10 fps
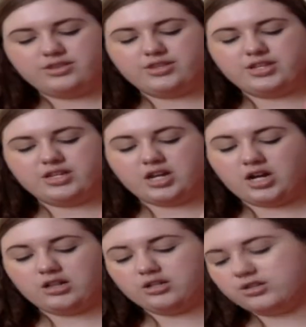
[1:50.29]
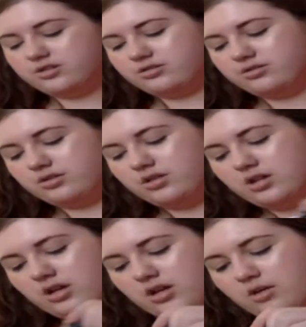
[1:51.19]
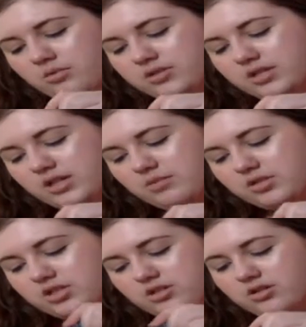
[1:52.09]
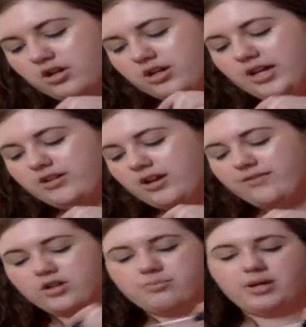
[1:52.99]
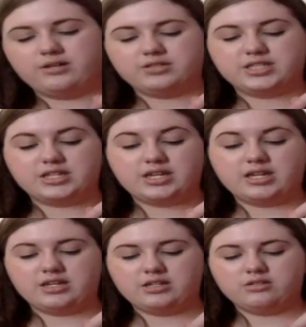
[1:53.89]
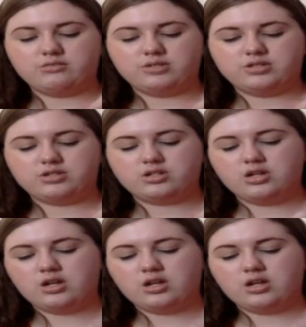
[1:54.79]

The color, once again, was too dark, and I do have very pale skin, which,